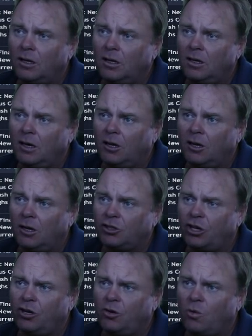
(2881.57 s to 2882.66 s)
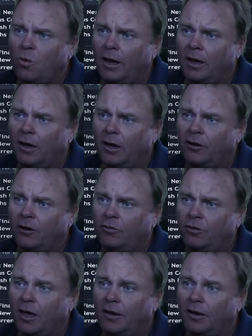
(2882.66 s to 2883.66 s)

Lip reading: and I'll just show you why I don't do that.